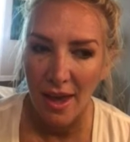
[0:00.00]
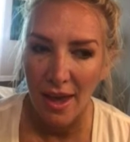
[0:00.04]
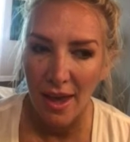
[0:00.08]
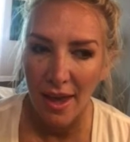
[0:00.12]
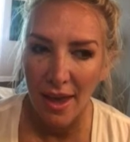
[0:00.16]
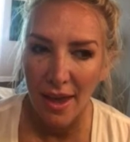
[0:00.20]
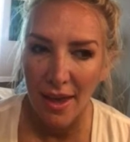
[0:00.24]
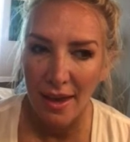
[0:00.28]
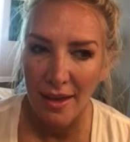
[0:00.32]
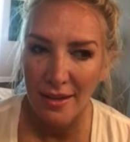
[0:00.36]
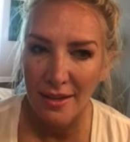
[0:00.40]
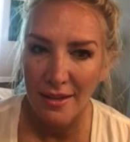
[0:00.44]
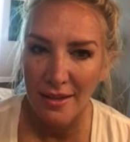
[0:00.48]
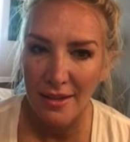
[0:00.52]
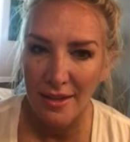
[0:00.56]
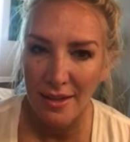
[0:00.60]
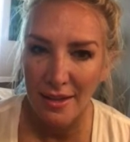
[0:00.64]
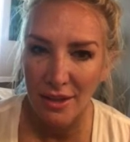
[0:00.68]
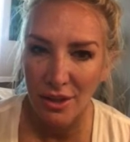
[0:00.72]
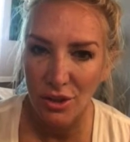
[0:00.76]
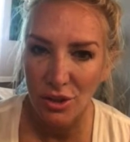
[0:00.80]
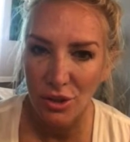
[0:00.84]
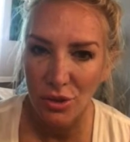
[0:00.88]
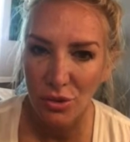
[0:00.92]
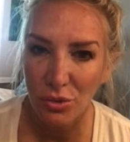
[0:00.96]
And
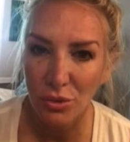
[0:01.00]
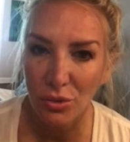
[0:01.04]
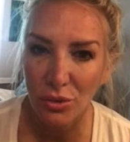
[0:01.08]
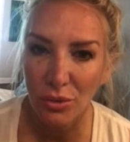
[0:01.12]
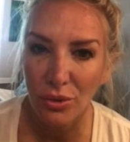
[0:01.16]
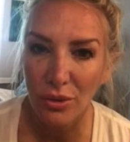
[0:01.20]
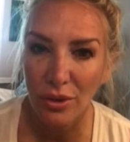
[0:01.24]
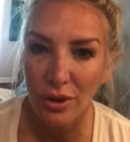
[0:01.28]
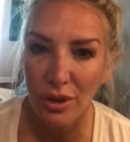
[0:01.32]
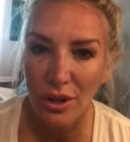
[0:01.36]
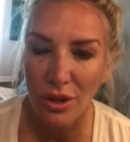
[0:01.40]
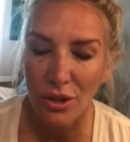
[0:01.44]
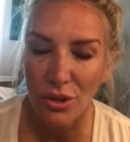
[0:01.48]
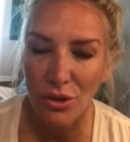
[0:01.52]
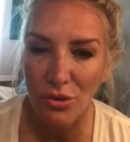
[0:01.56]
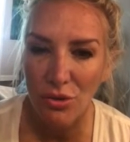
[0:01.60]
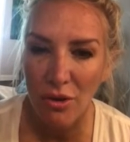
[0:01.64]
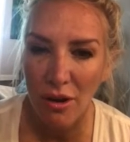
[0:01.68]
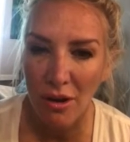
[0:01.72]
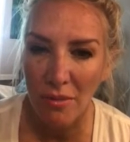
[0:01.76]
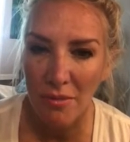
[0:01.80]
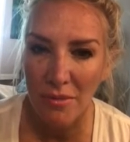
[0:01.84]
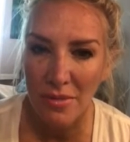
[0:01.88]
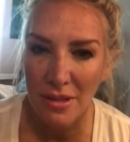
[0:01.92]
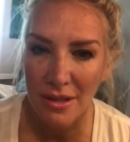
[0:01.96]
truth
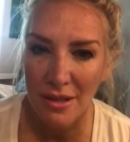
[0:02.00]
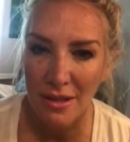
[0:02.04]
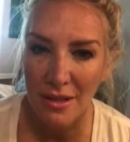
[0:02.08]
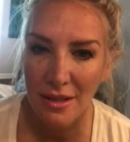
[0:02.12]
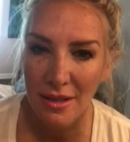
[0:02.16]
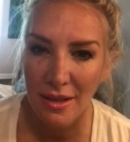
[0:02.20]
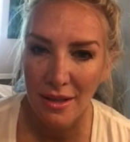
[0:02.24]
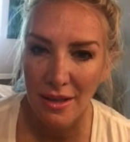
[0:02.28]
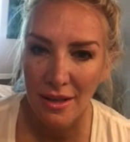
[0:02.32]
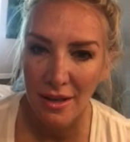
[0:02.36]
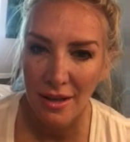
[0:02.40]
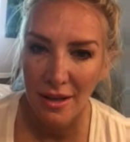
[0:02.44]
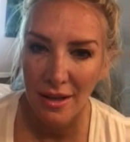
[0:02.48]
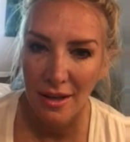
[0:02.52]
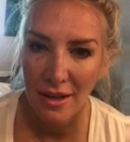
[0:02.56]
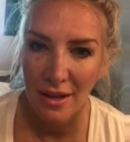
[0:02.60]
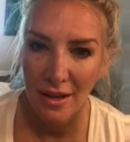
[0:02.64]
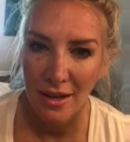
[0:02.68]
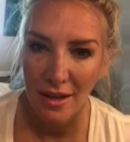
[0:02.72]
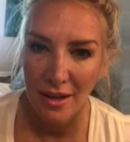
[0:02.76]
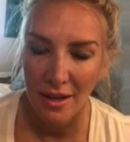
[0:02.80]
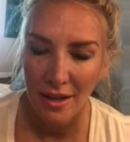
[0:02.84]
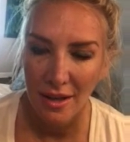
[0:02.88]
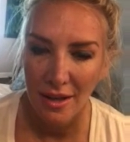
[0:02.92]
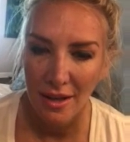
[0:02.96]
trumps
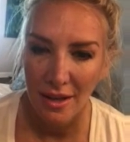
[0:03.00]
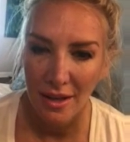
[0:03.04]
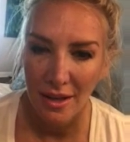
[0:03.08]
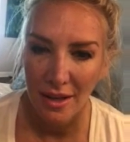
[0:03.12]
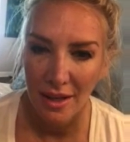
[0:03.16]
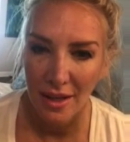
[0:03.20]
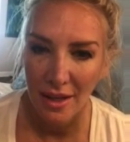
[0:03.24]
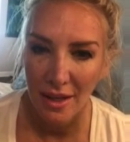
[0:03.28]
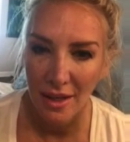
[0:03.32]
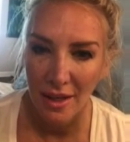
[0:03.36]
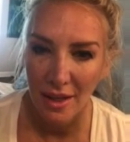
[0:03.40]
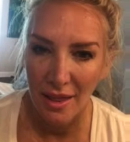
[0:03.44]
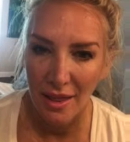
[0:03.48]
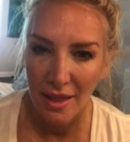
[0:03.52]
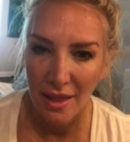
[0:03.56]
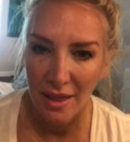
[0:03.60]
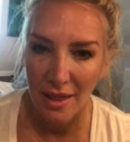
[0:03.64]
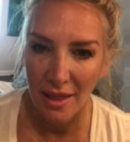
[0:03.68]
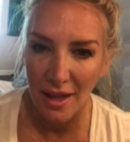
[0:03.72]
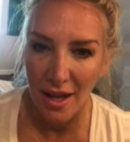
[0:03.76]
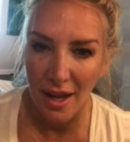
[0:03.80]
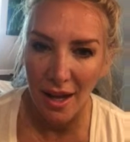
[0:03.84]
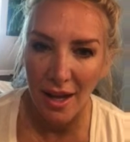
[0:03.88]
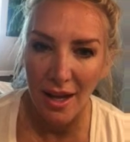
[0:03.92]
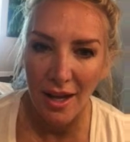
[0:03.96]

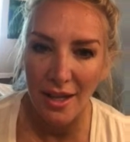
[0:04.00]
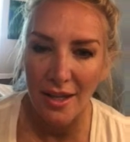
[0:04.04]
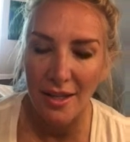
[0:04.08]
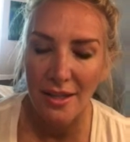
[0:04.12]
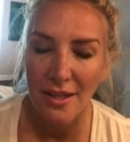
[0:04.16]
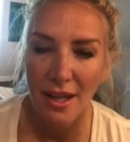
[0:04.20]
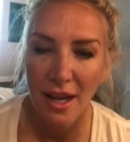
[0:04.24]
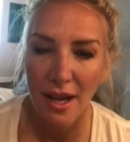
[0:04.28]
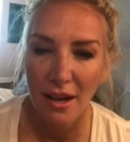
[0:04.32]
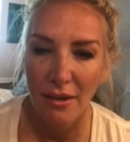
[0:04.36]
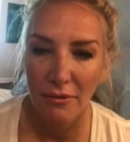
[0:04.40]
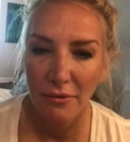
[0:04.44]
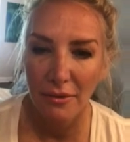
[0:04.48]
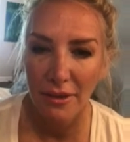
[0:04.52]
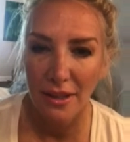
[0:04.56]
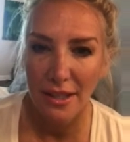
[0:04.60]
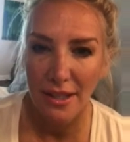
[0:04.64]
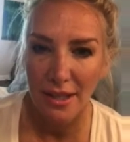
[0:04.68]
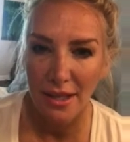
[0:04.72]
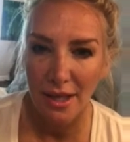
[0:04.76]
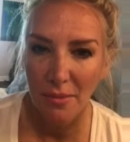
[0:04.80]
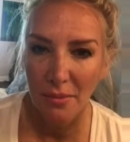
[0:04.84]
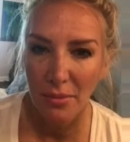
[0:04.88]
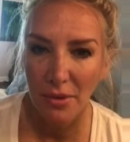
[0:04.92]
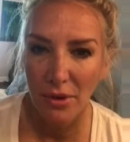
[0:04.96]
lies every
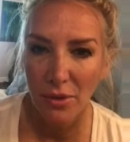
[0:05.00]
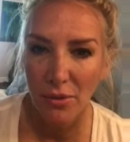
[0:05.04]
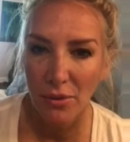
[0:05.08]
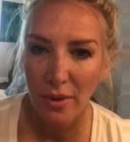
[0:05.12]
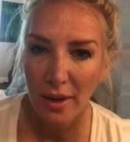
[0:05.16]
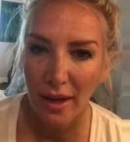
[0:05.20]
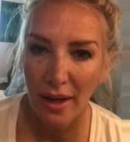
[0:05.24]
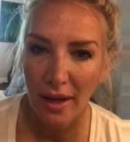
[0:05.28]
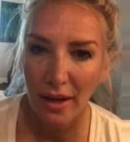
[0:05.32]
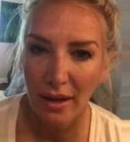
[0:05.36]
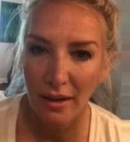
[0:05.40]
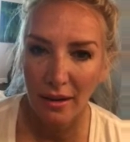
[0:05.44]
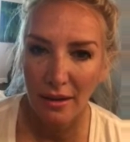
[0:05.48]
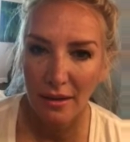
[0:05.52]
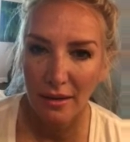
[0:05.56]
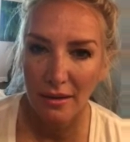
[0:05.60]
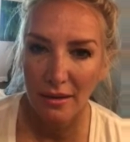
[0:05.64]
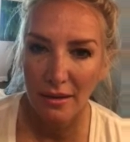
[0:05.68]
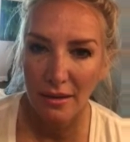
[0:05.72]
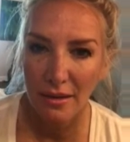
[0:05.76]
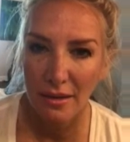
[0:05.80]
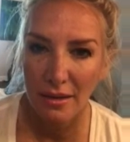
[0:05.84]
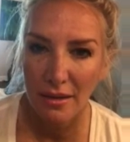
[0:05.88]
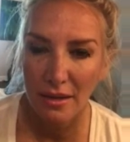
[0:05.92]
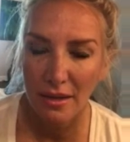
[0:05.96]
step of the way.
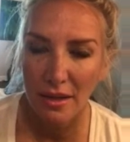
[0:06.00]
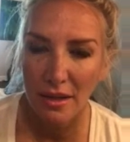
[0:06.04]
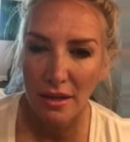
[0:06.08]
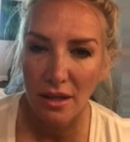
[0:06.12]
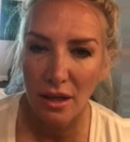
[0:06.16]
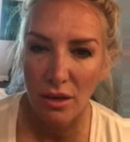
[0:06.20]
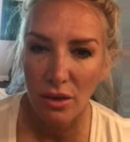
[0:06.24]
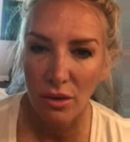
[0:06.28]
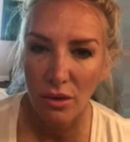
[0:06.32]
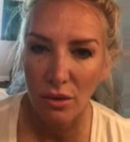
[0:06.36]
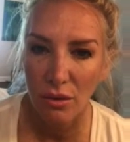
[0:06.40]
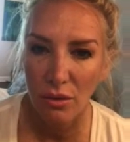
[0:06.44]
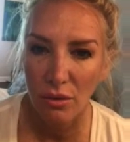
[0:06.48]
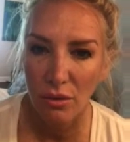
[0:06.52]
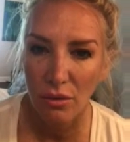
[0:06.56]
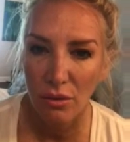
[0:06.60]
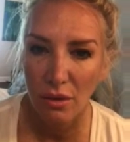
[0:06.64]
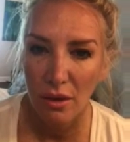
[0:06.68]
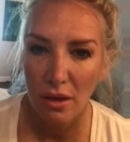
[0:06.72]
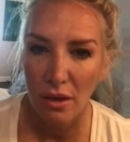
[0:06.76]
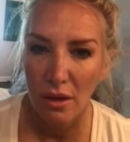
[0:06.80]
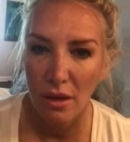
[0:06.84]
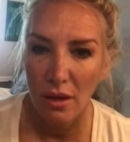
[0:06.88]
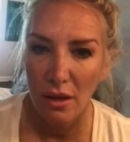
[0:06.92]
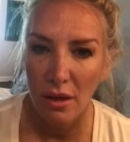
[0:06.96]
So
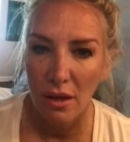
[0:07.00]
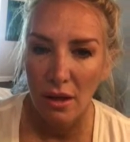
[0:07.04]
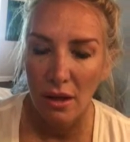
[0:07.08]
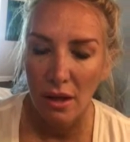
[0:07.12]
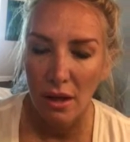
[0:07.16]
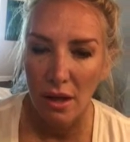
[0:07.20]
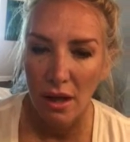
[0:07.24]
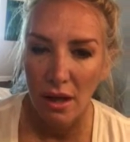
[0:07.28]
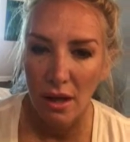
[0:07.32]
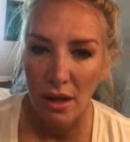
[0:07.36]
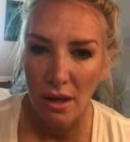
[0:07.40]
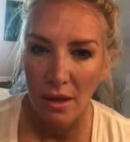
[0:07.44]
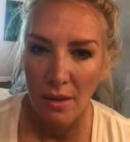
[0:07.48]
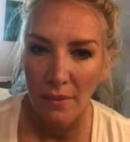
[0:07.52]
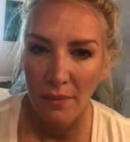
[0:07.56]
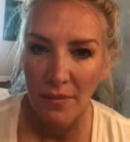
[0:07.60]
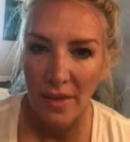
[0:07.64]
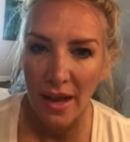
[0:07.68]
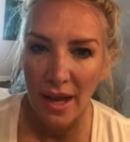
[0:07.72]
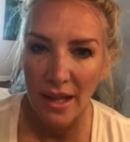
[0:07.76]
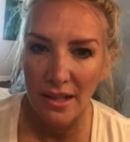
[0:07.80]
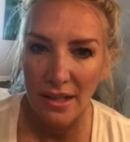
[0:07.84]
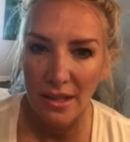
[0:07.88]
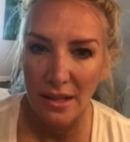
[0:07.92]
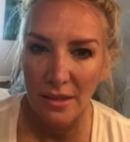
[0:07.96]

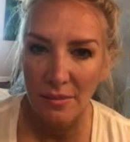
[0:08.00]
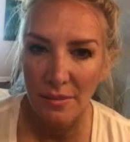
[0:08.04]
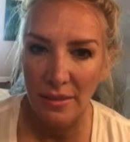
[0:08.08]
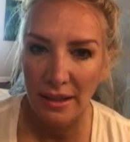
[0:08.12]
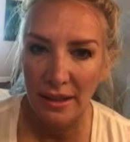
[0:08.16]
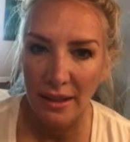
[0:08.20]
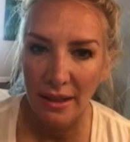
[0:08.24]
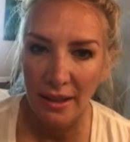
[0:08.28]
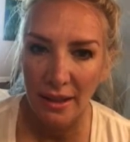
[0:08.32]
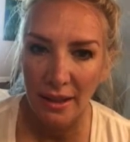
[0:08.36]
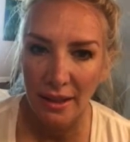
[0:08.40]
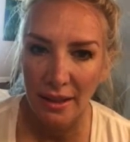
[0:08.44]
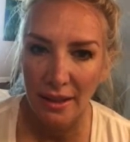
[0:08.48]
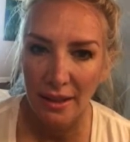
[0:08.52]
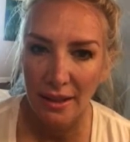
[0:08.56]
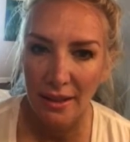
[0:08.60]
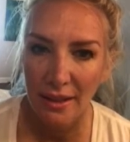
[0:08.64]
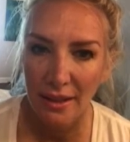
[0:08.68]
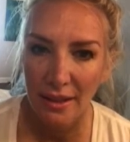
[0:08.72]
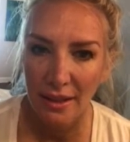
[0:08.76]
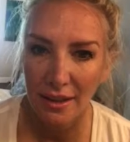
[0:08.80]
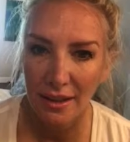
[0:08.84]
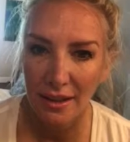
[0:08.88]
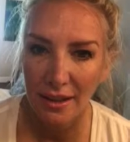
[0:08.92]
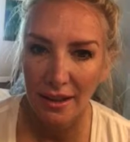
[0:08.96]
that's me
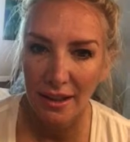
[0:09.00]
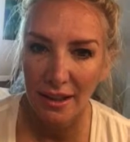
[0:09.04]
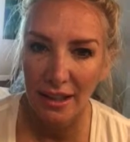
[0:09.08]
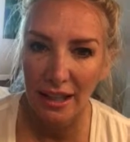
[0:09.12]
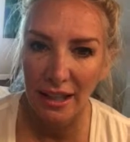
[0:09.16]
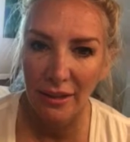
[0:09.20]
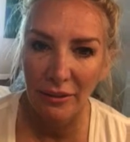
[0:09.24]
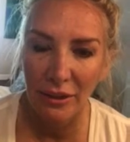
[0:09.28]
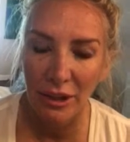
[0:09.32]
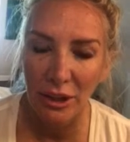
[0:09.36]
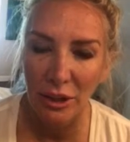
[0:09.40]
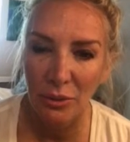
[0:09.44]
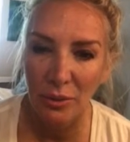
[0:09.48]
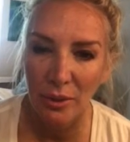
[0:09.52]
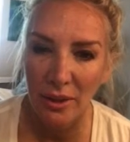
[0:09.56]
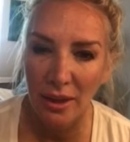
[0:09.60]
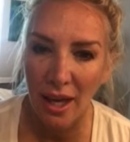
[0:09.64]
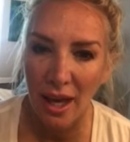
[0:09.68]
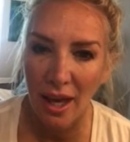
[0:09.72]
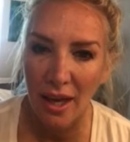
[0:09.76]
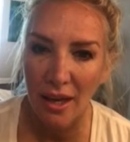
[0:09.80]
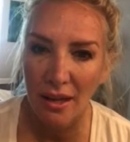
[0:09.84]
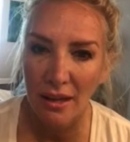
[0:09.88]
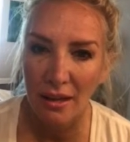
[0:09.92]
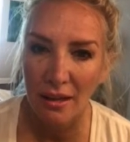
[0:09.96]
giving you
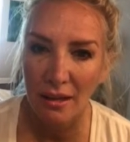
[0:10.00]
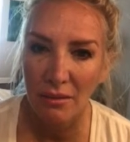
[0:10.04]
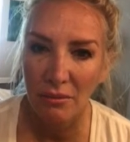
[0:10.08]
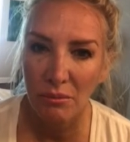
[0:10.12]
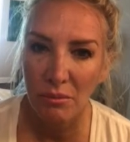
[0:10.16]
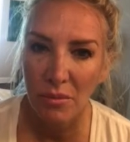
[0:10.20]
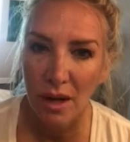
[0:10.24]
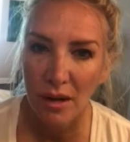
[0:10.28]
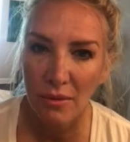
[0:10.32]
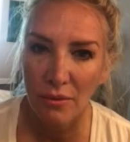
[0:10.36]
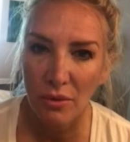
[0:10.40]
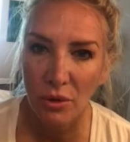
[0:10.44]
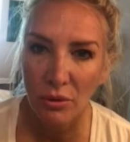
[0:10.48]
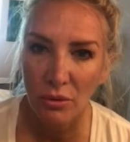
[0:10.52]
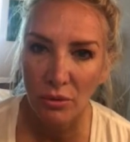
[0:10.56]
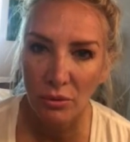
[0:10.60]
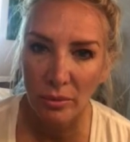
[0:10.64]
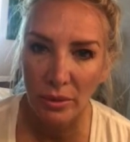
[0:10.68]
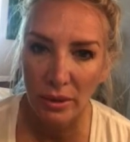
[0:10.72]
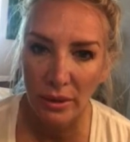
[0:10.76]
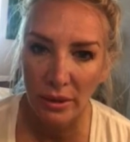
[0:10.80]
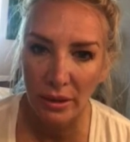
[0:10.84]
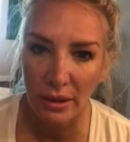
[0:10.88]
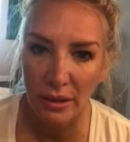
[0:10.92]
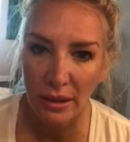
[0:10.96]
again my
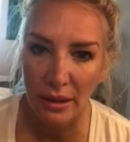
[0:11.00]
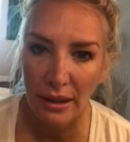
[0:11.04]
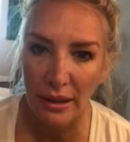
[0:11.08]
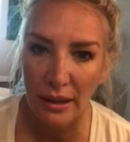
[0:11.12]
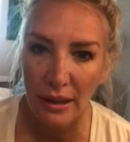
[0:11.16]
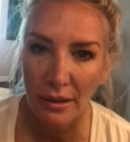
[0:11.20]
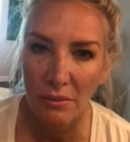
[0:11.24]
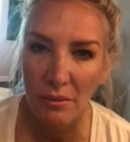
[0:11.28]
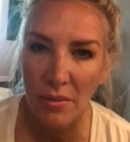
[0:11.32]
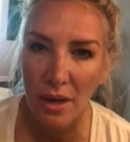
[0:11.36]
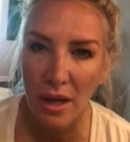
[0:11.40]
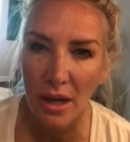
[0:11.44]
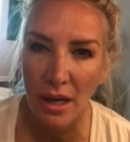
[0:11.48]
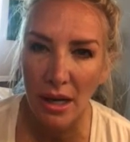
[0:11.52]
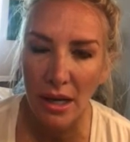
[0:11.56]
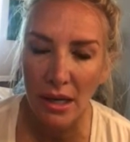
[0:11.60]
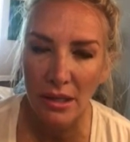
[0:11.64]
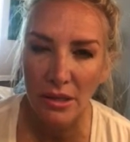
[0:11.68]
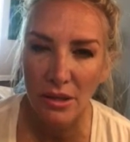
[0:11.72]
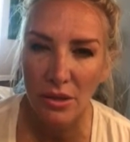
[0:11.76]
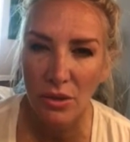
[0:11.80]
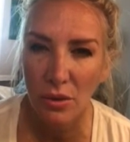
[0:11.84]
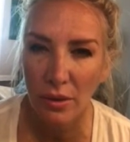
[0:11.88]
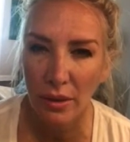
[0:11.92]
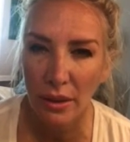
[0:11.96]
vulnerability and my
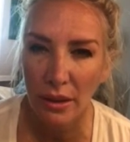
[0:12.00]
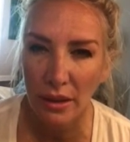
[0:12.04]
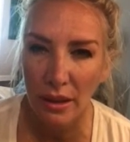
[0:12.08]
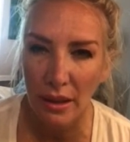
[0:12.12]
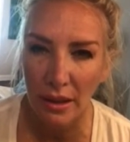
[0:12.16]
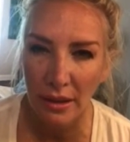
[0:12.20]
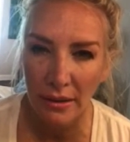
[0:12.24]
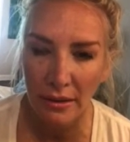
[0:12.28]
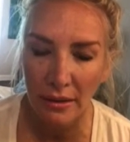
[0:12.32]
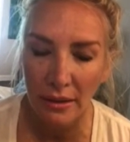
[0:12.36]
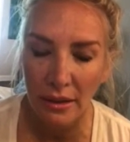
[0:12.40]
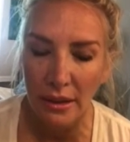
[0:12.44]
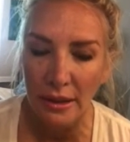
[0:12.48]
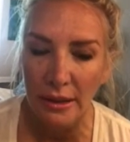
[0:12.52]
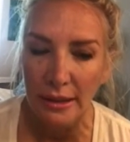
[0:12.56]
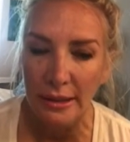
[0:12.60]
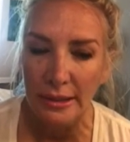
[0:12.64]
storyline